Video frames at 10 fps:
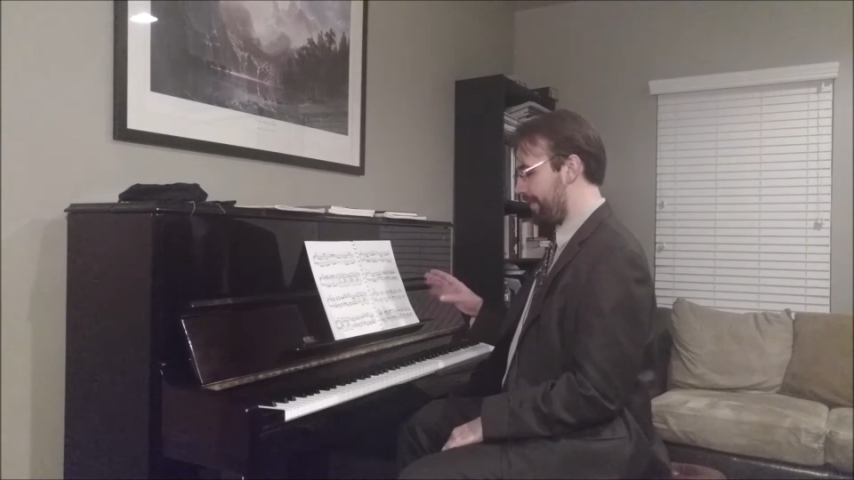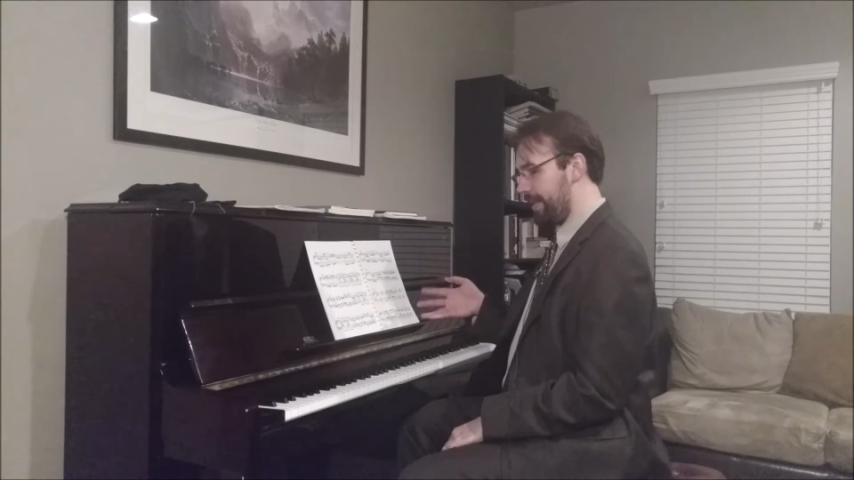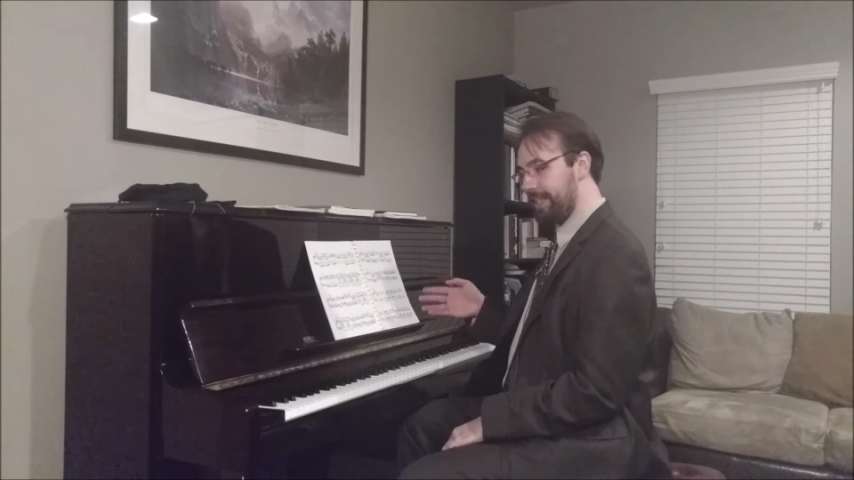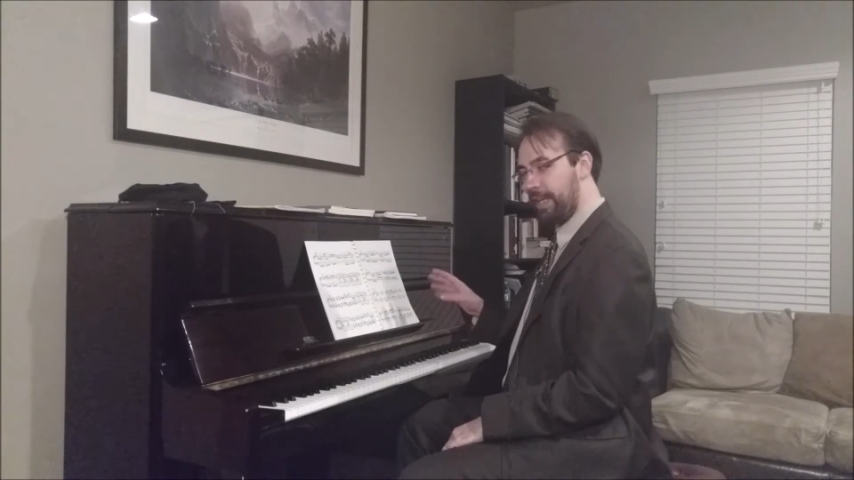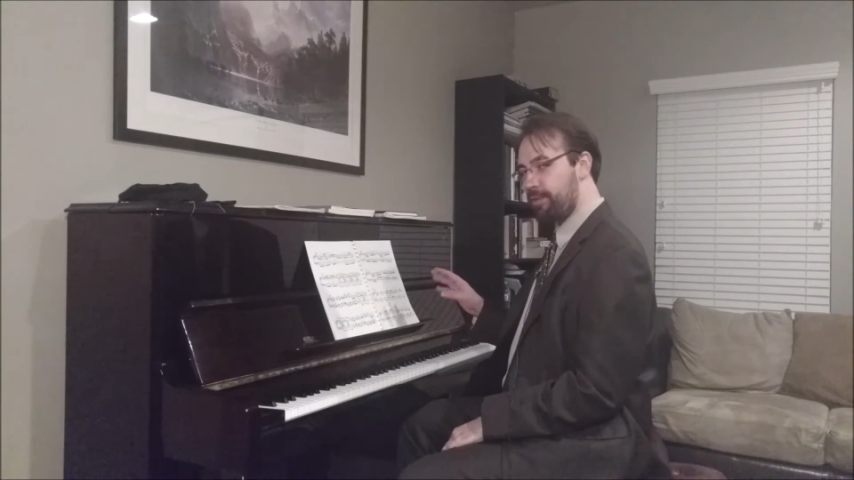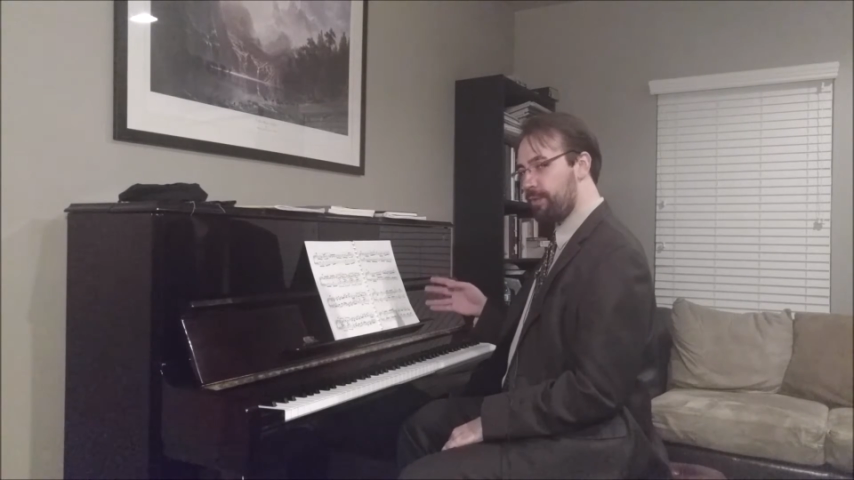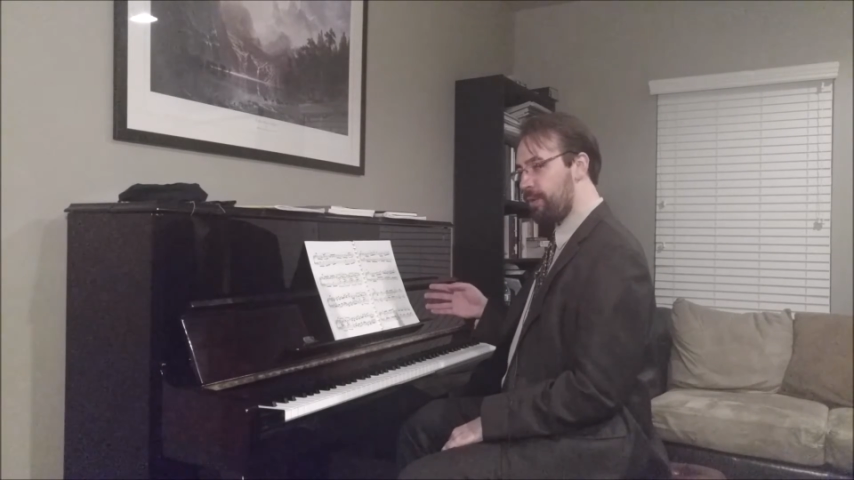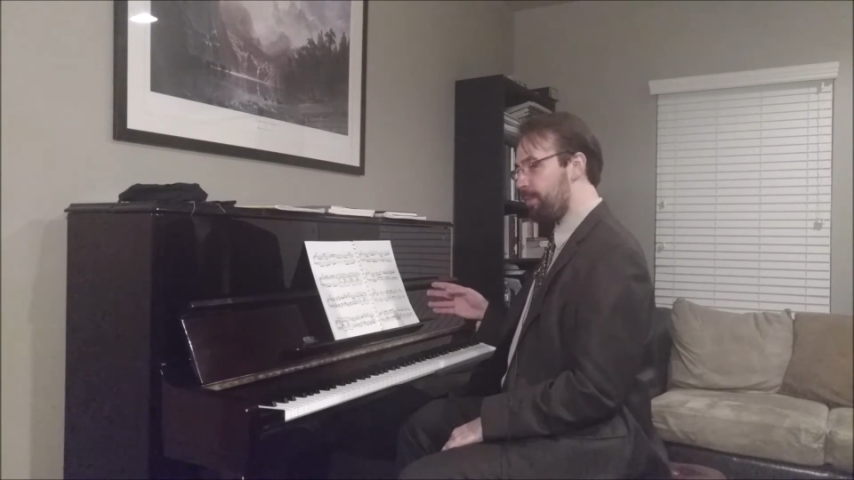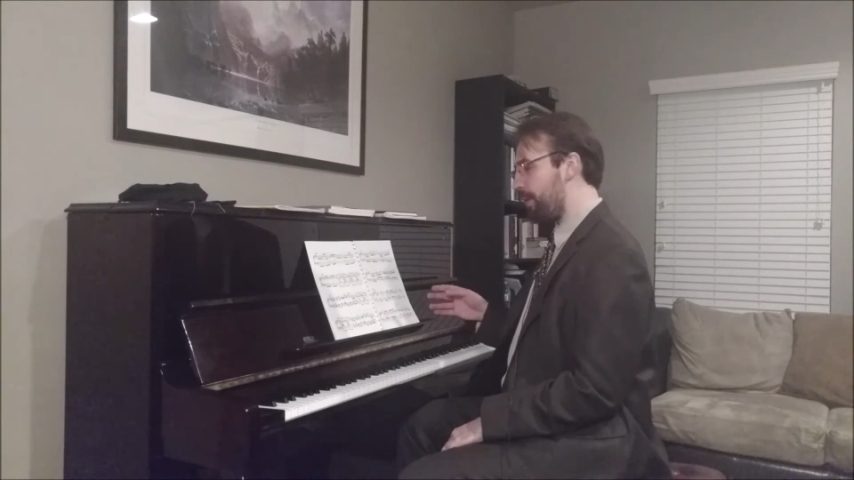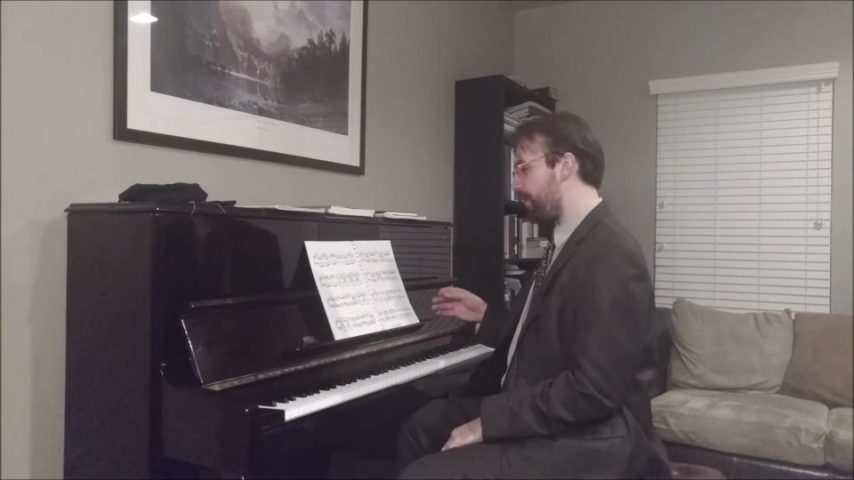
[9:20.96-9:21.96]
and it keeps you
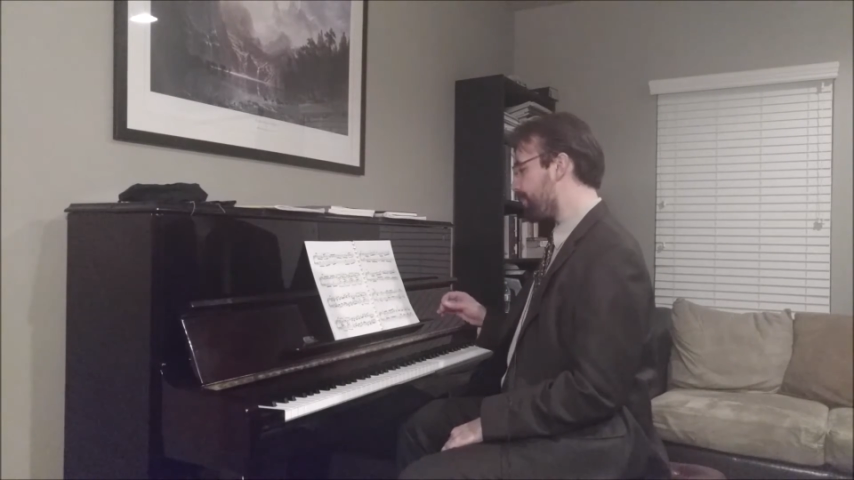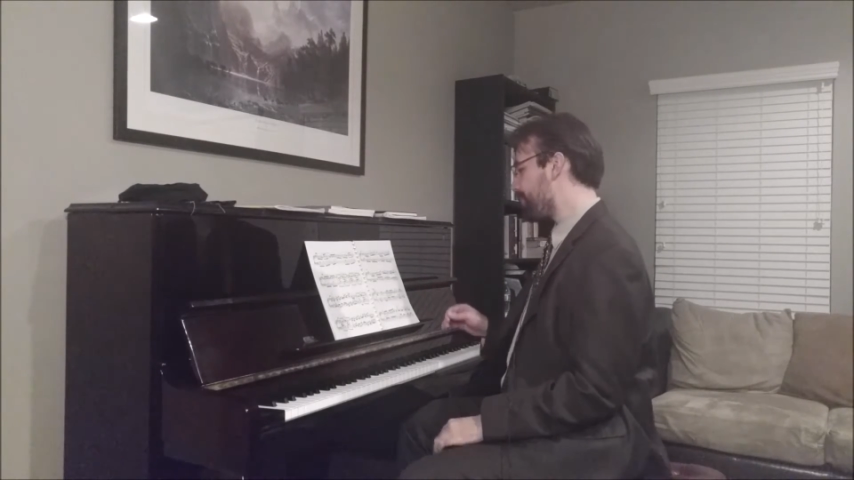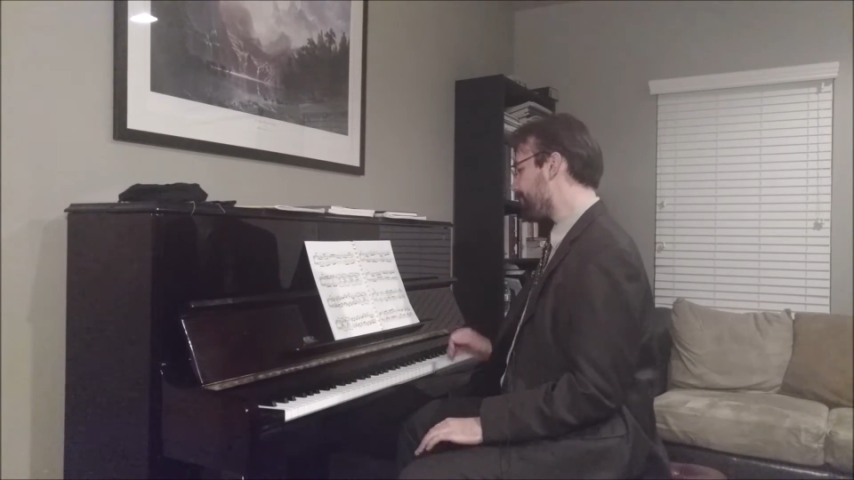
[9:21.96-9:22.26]
mobile.